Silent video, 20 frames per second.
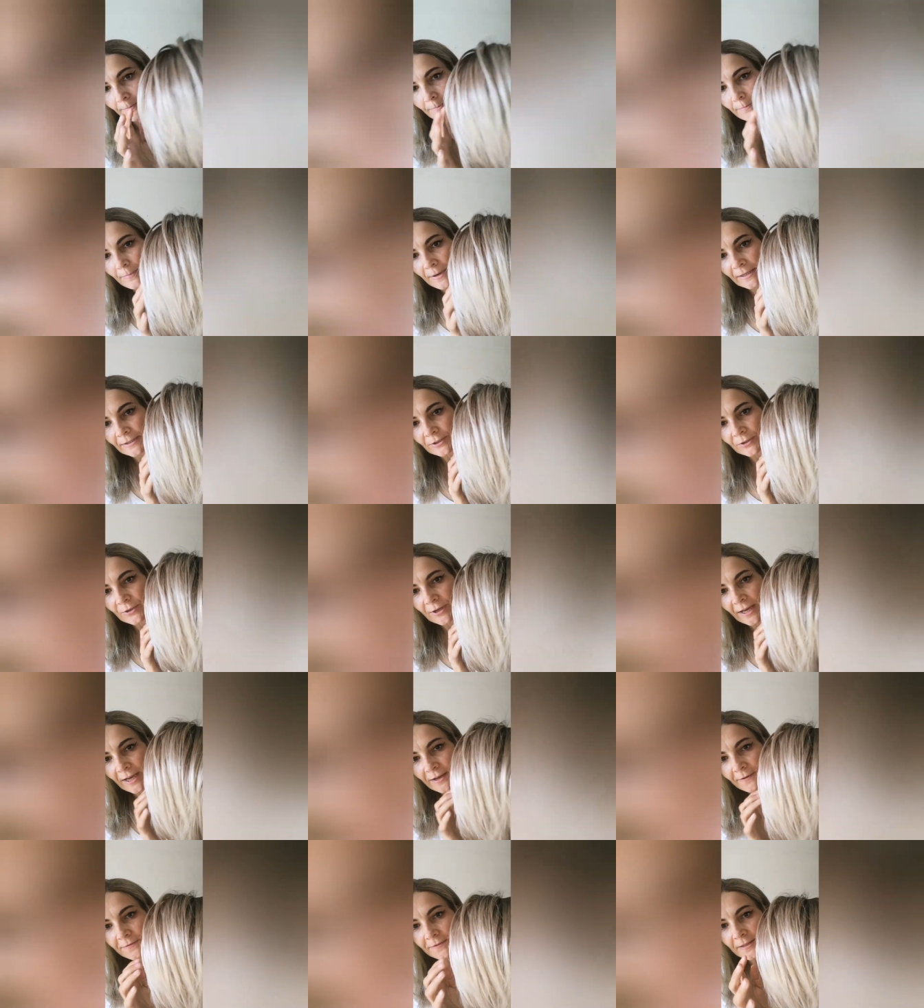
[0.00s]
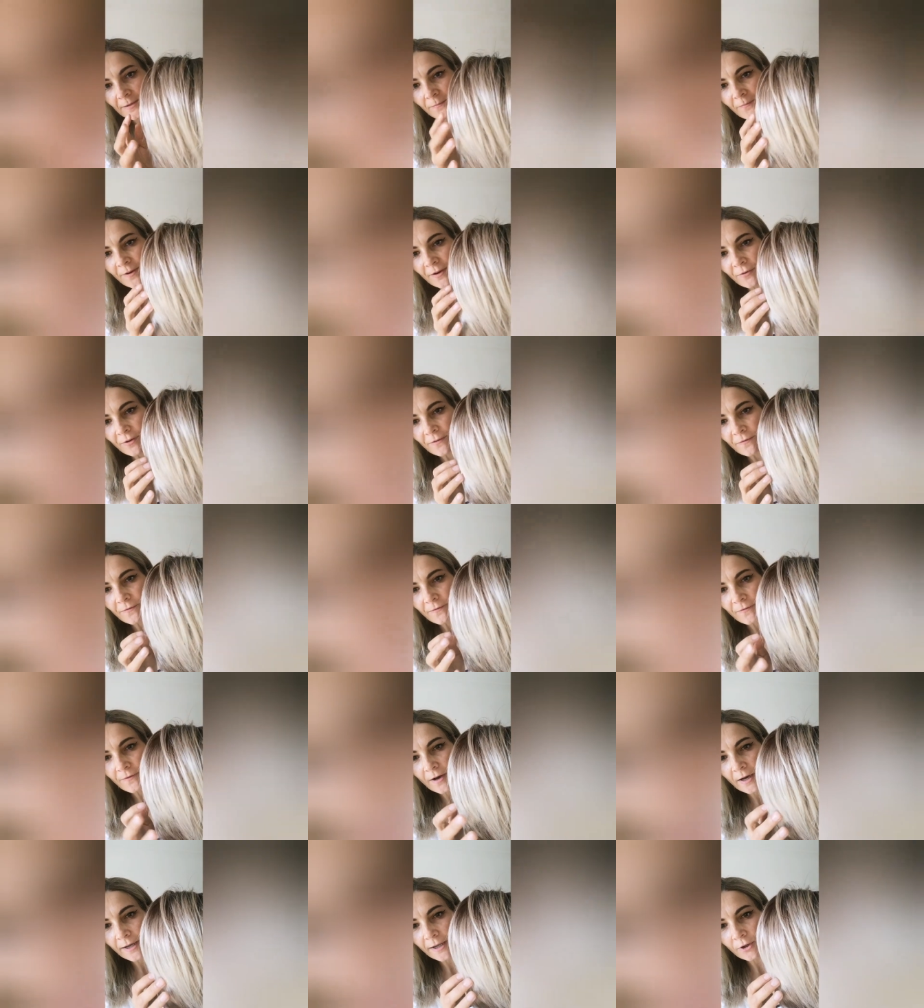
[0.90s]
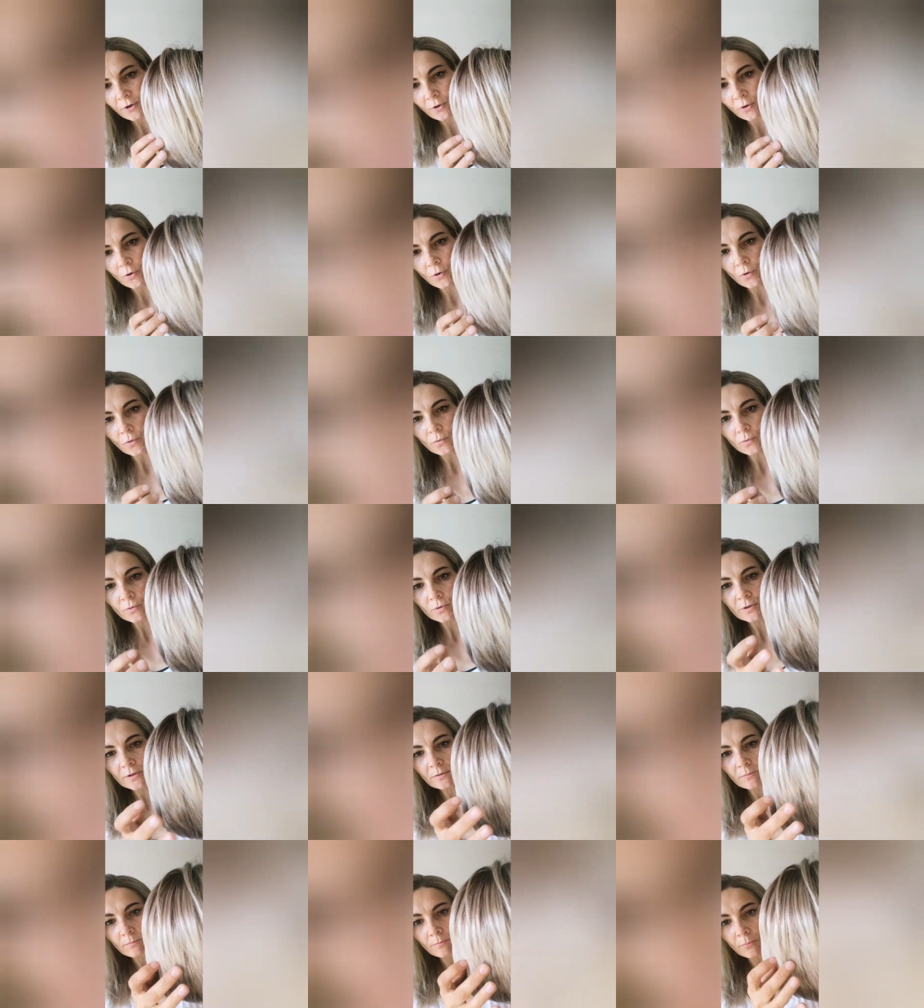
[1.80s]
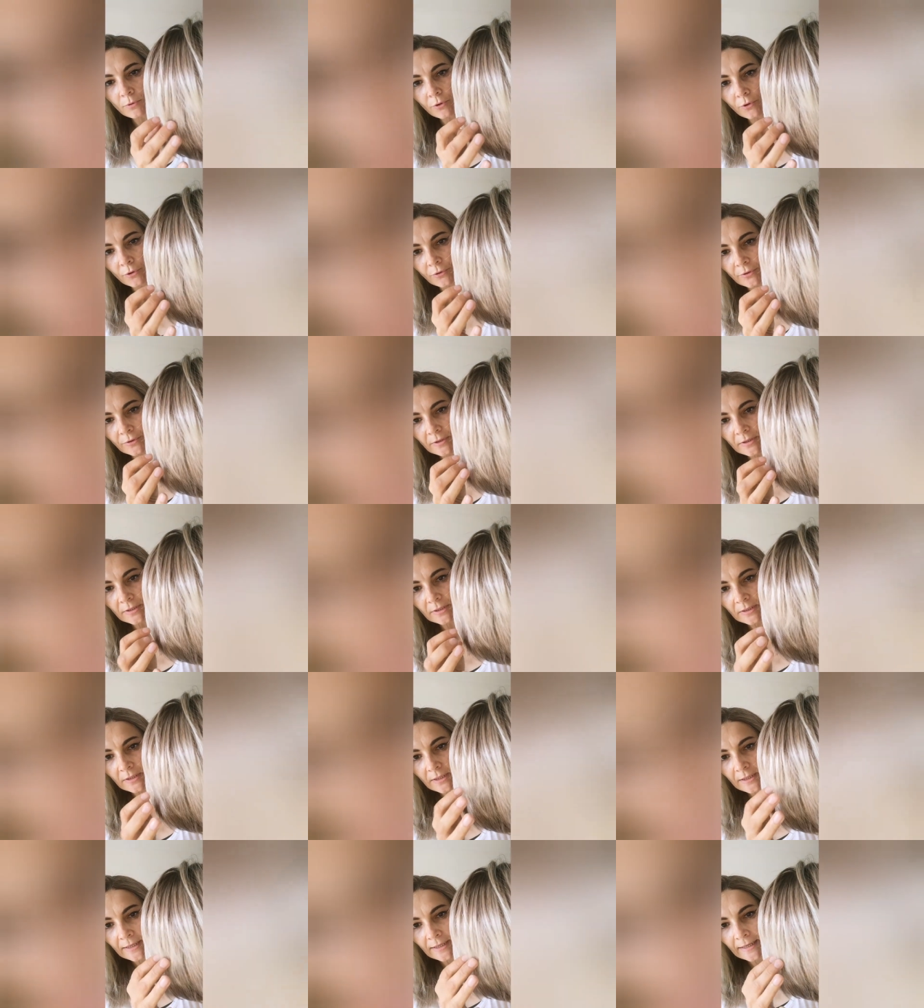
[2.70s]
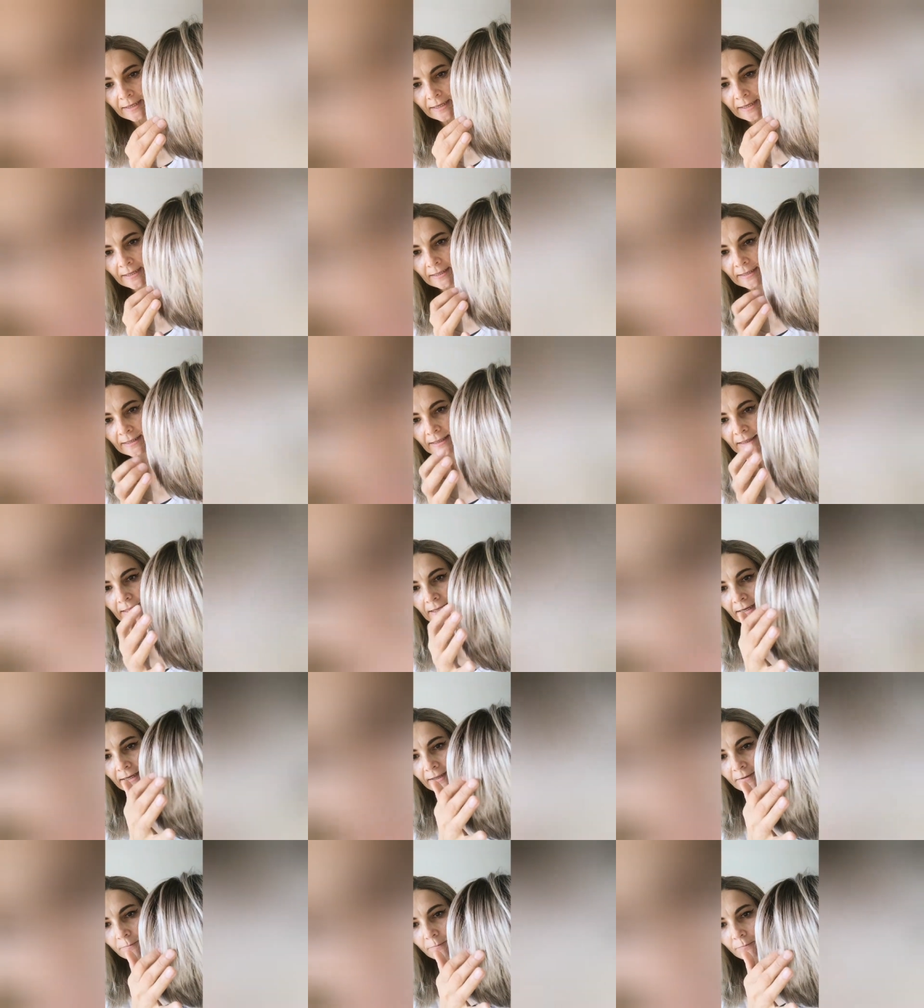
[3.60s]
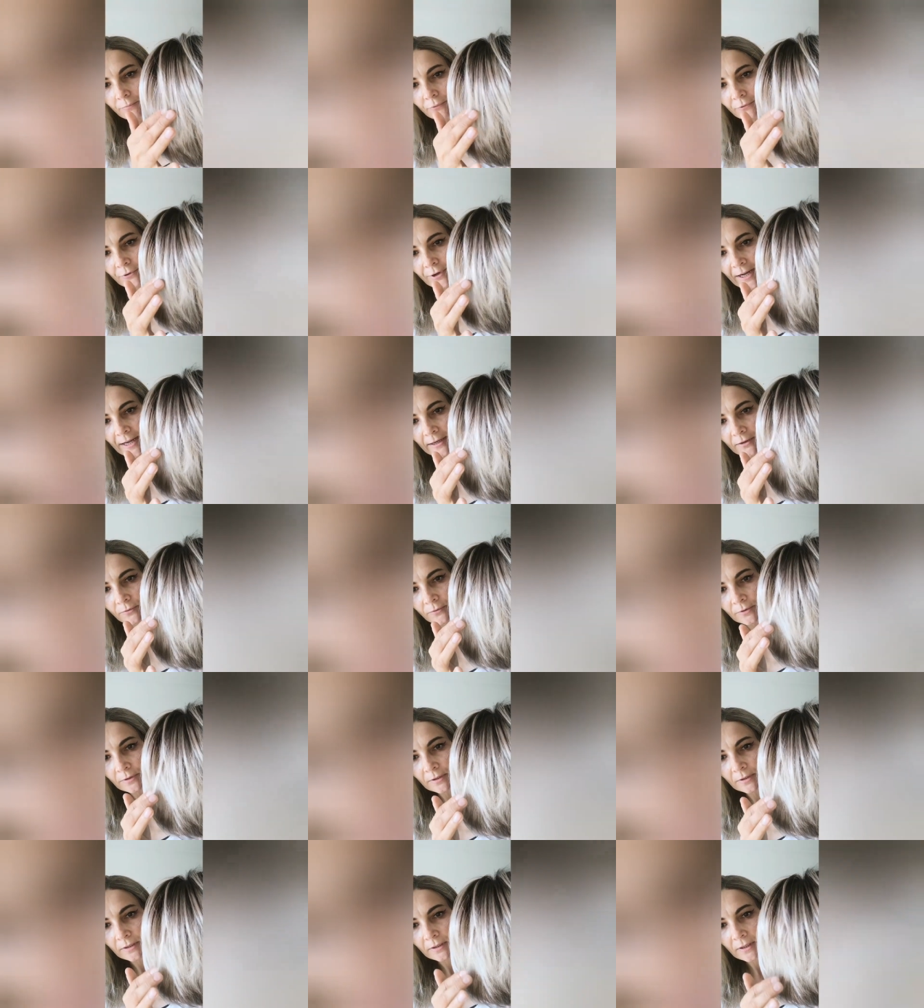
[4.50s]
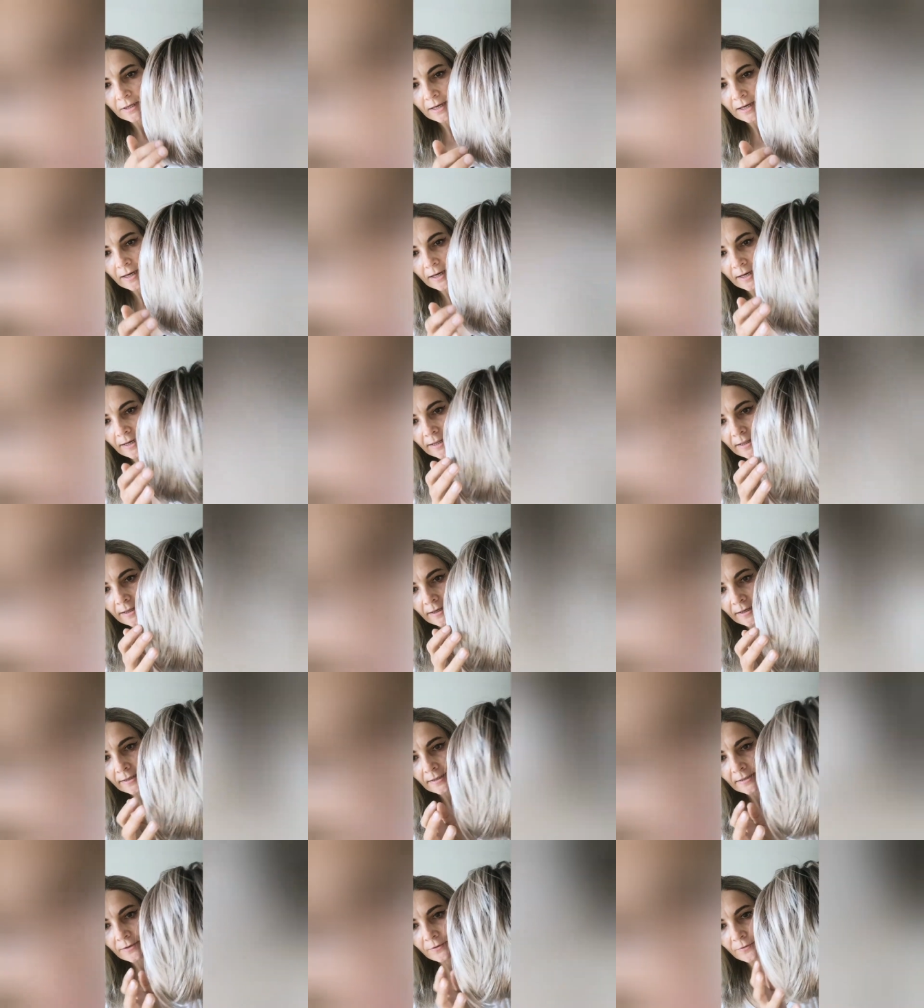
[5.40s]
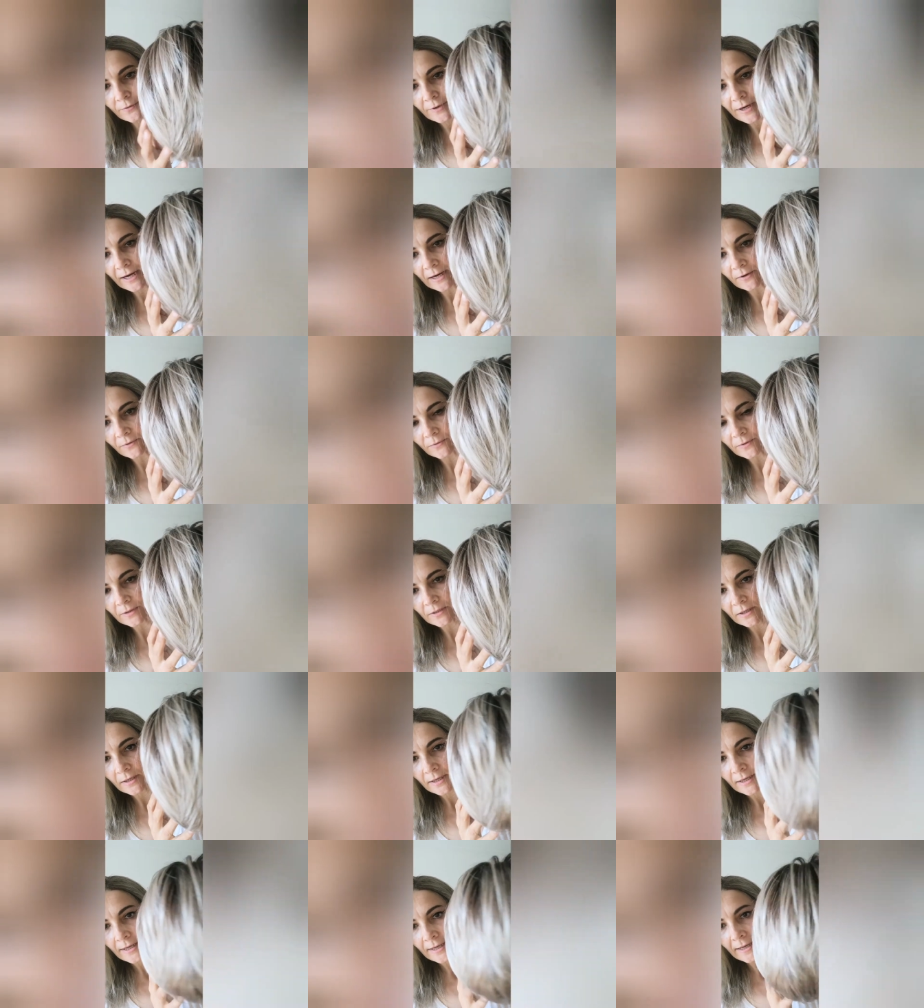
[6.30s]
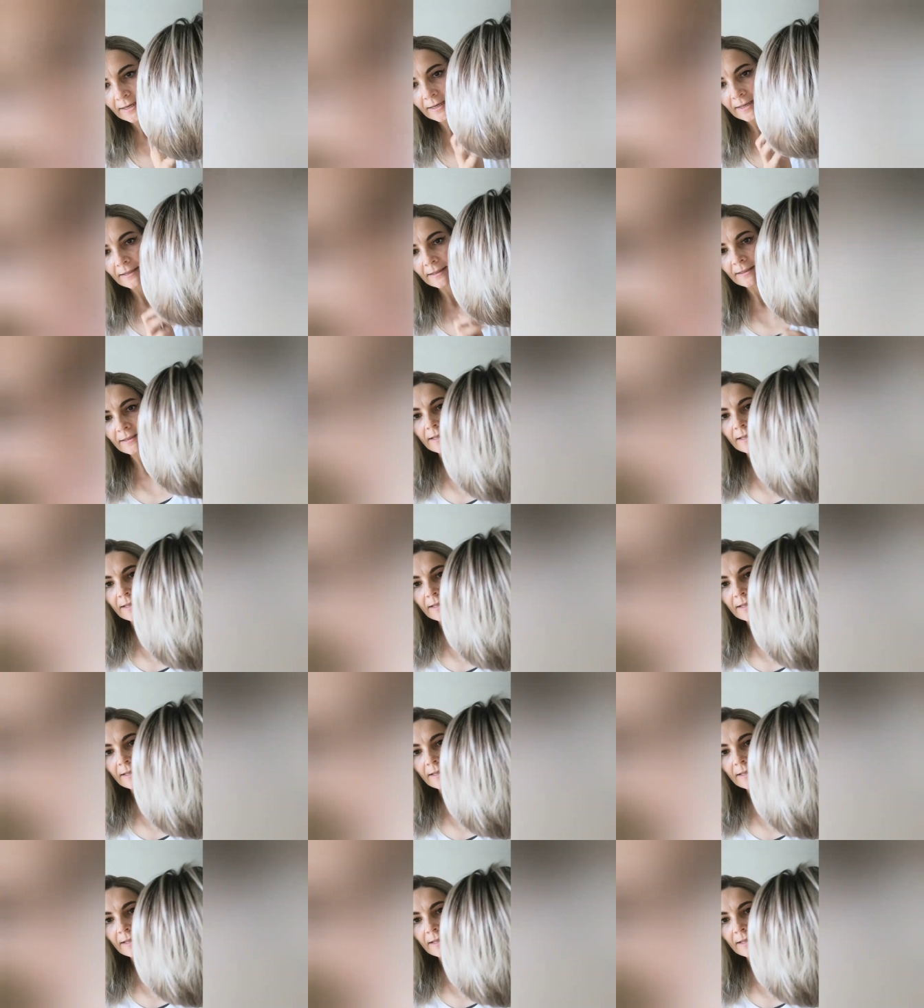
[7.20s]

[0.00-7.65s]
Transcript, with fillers: but you have some very fine golden blonde and light brown highlights throughout, and